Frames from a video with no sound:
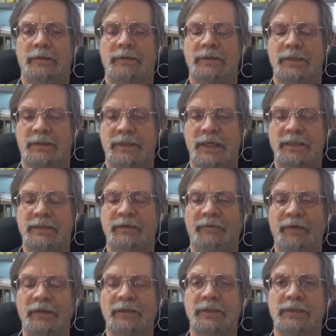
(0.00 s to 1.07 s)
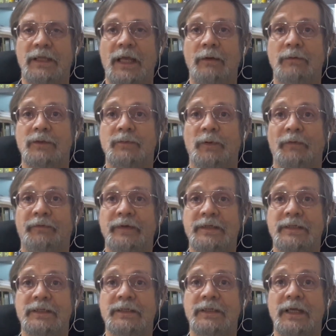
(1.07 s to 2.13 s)
It's It's a test of English language
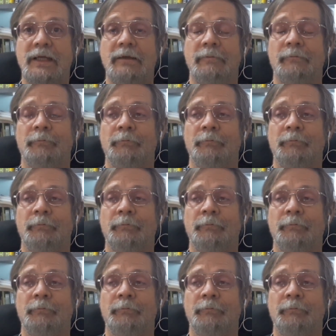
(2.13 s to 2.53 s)
proficiency.